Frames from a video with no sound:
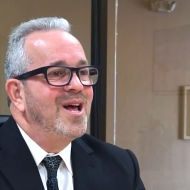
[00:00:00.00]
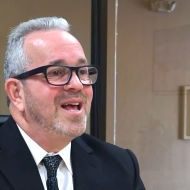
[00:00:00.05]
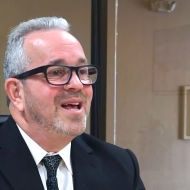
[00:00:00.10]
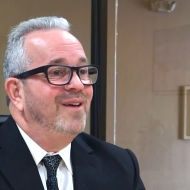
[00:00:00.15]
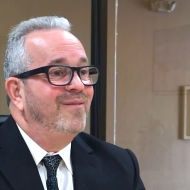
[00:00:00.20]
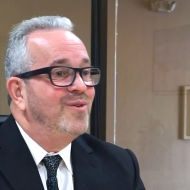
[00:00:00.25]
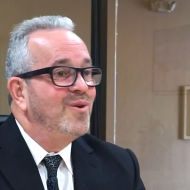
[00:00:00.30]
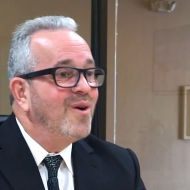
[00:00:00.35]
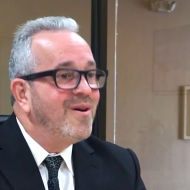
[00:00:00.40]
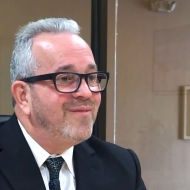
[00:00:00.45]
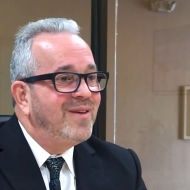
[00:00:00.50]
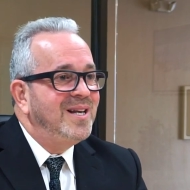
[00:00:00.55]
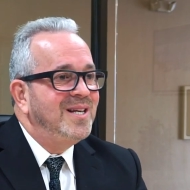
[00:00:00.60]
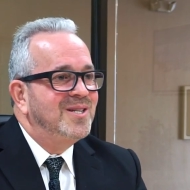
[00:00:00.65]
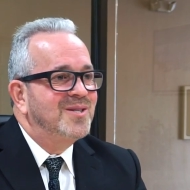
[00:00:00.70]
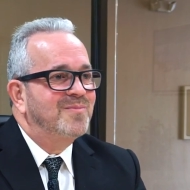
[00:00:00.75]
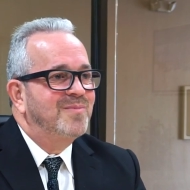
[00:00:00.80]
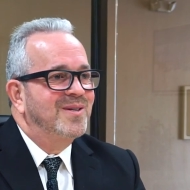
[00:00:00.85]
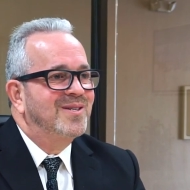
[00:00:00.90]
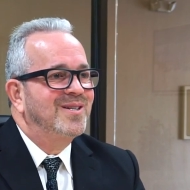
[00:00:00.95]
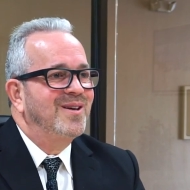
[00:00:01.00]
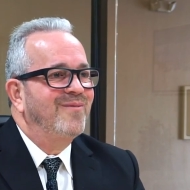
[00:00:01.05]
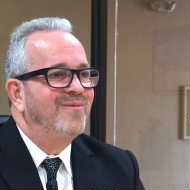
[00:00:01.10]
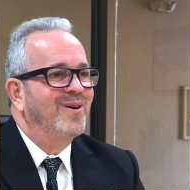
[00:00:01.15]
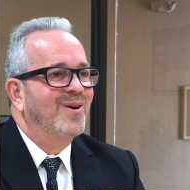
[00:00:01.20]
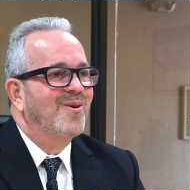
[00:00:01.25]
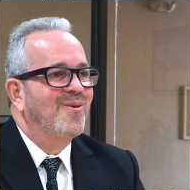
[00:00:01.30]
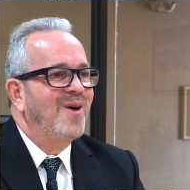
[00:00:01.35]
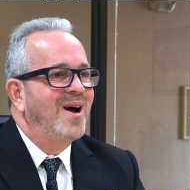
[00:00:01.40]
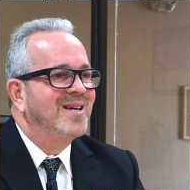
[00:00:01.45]
If you have any
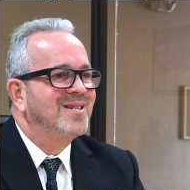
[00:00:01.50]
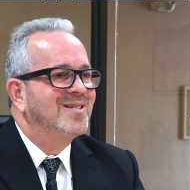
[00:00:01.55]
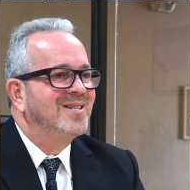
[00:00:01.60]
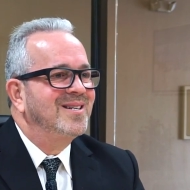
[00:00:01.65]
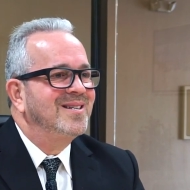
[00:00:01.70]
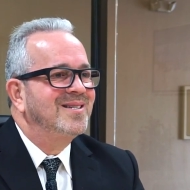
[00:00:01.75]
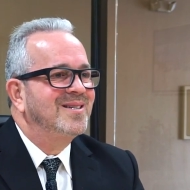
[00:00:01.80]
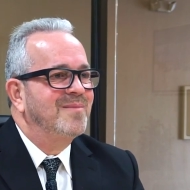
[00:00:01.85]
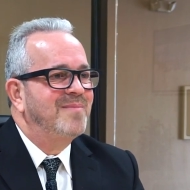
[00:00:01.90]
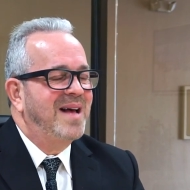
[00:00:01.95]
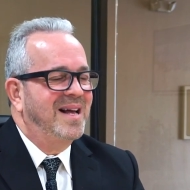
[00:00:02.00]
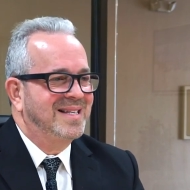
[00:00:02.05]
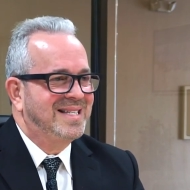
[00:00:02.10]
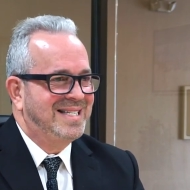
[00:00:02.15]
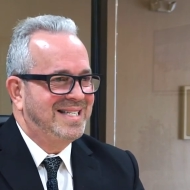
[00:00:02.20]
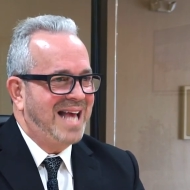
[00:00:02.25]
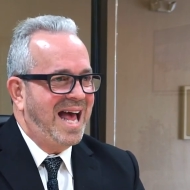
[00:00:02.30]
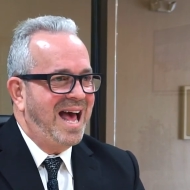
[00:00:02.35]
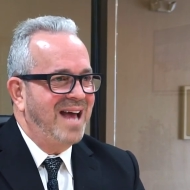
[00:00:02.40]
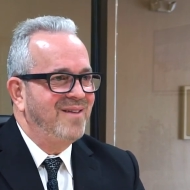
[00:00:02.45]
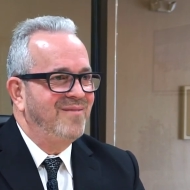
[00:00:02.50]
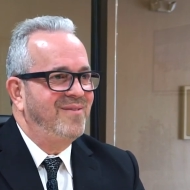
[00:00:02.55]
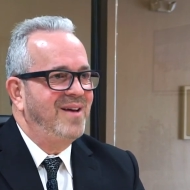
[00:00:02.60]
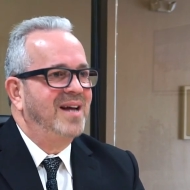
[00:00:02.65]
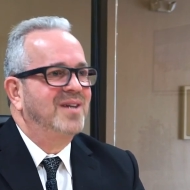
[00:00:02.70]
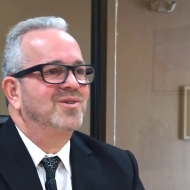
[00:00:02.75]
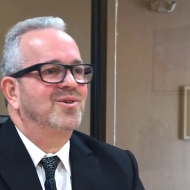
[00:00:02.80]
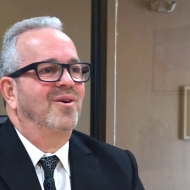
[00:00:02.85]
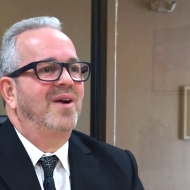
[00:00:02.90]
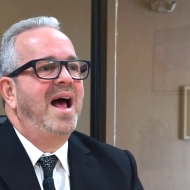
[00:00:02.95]
specific questions about
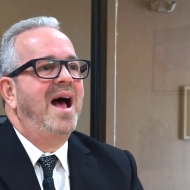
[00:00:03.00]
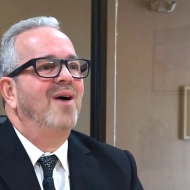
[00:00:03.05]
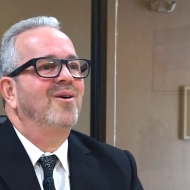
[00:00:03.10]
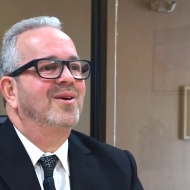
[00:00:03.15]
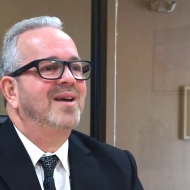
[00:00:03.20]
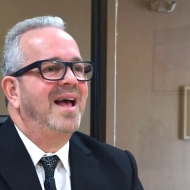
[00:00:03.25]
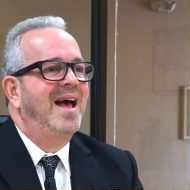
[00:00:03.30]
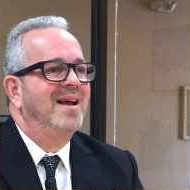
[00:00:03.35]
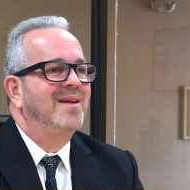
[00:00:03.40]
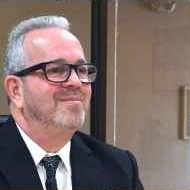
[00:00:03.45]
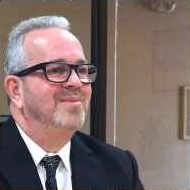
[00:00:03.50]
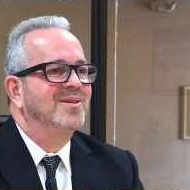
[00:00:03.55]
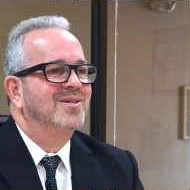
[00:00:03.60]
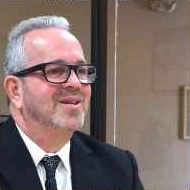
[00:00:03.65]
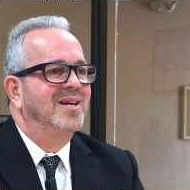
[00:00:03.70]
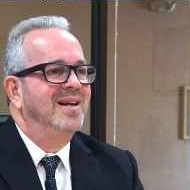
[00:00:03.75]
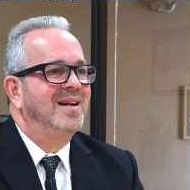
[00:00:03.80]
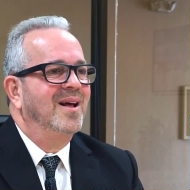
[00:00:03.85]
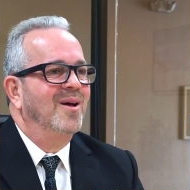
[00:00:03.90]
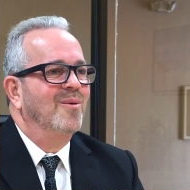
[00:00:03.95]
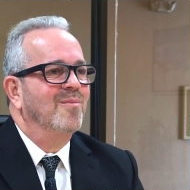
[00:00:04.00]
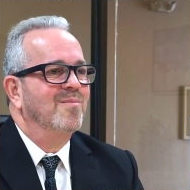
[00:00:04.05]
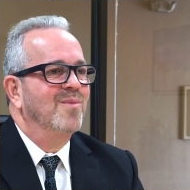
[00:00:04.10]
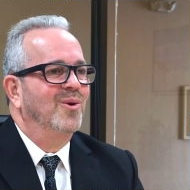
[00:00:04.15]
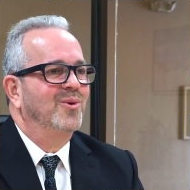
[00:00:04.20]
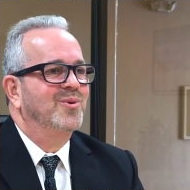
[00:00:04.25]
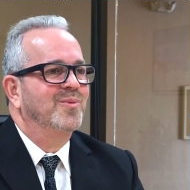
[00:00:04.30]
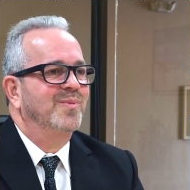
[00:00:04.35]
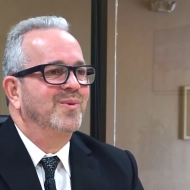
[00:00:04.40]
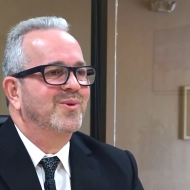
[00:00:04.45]
Sativex or how cannabis can help
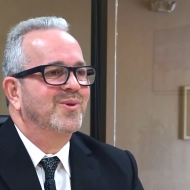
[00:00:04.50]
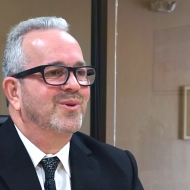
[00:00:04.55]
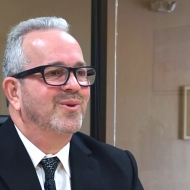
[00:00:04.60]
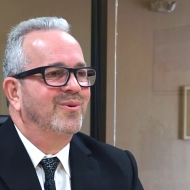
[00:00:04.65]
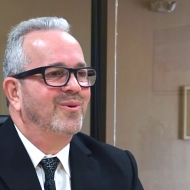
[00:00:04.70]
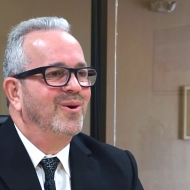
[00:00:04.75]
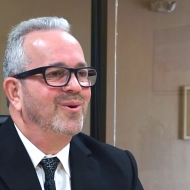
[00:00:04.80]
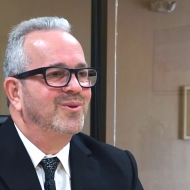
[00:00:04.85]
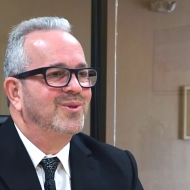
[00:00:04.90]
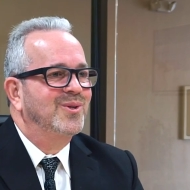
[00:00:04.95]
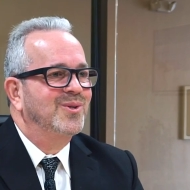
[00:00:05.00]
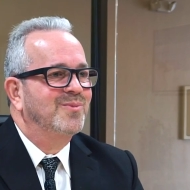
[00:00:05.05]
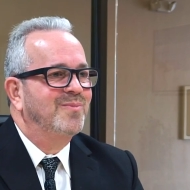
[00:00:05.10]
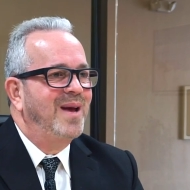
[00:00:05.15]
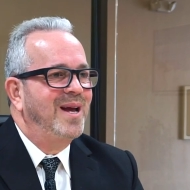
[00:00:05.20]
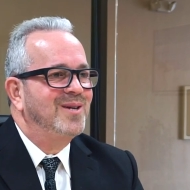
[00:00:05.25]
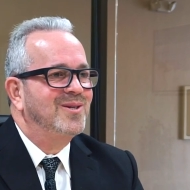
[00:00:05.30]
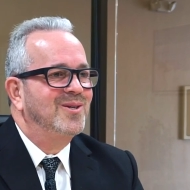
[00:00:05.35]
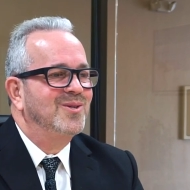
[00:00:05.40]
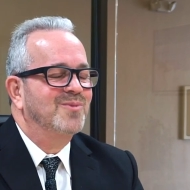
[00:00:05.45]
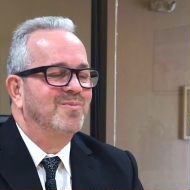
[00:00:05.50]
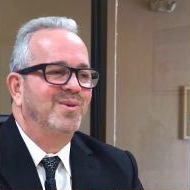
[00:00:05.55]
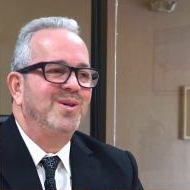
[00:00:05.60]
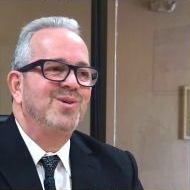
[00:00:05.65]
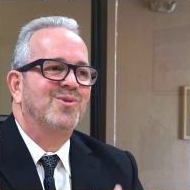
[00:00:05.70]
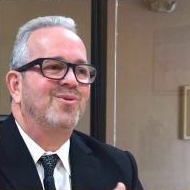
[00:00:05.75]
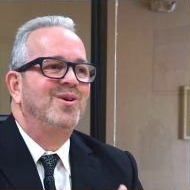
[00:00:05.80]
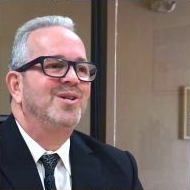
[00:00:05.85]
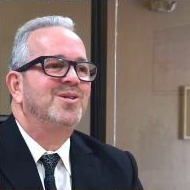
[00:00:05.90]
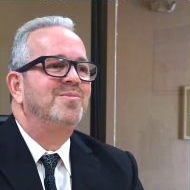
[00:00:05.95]
multiple sclerosis patients,
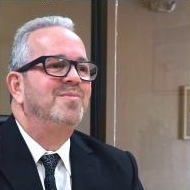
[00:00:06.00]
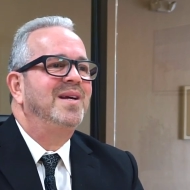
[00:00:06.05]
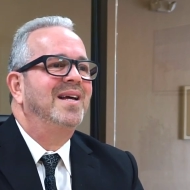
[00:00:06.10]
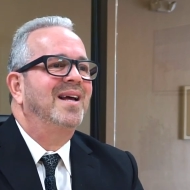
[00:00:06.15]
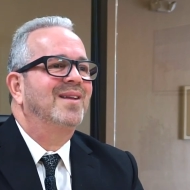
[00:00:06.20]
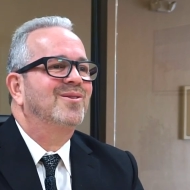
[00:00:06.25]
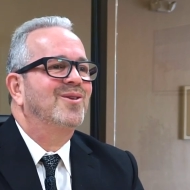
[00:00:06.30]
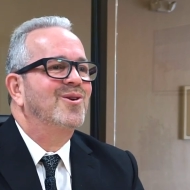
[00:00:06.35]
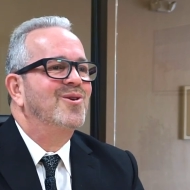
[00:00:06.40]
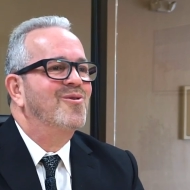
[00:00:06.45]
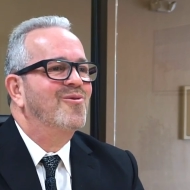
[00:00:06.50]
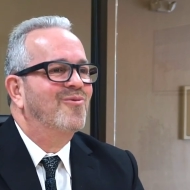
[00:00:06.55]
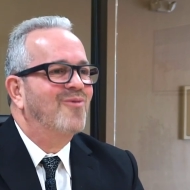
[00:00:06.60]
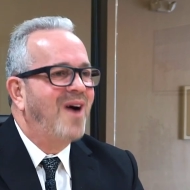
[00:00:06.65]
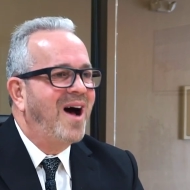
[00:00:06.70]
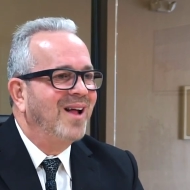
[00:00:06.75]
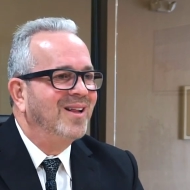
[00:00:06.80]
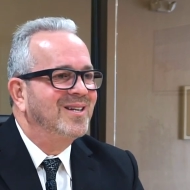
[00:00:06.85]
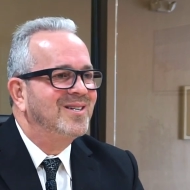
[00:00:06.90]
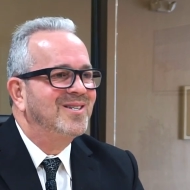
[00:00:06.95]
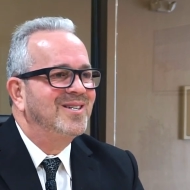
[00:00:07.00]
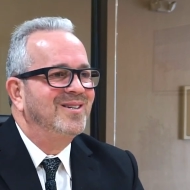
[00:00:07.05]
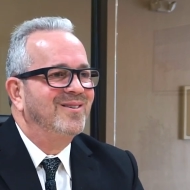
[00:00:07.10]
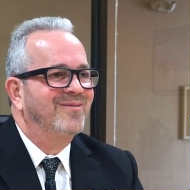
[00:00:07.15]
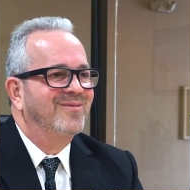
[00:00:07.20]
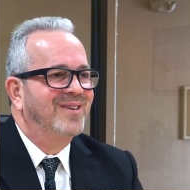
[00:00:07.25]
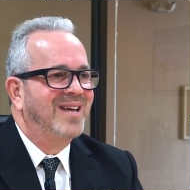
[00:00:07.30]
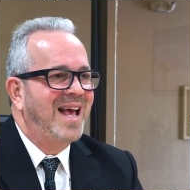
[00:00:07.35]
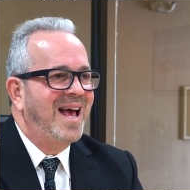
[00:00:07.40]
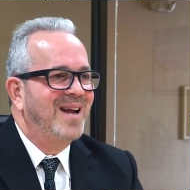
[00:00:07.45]
please reach me at the Neurology
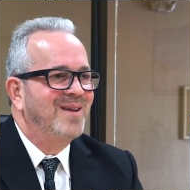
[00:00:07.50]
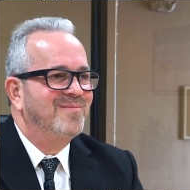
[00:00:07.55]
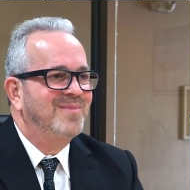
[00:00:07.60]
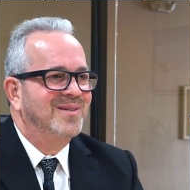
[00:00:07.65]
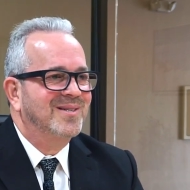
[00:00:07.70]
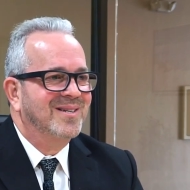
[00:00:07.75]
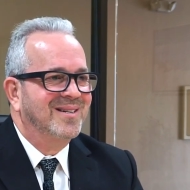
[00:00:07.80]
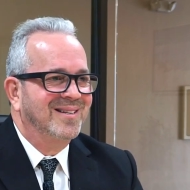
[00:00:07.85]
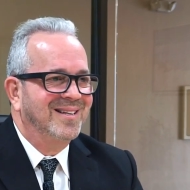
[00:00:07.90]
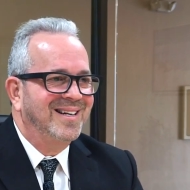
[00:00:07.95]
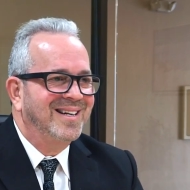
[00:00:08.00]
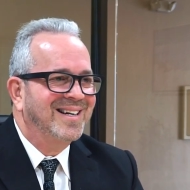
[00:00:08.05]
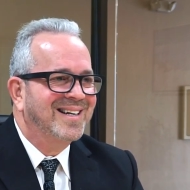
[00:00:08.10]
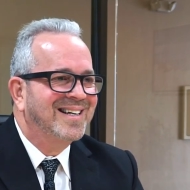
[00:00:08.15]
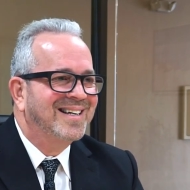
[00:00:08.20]
of Cannabis Clinic.